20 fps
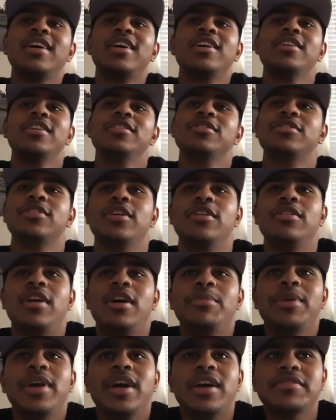So
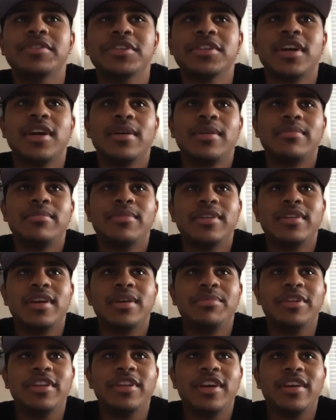I'll be out of a job, and
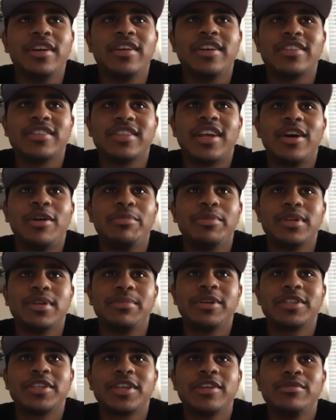I guess that opens up
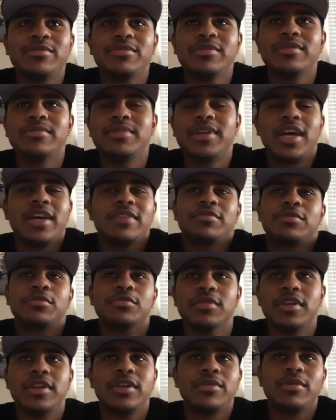my schedule. But I have
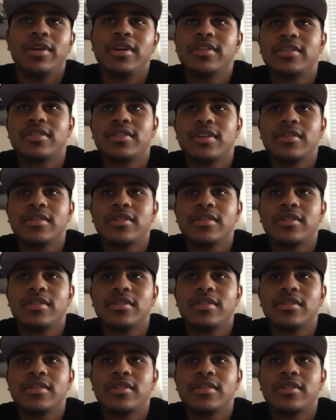school anyway, so.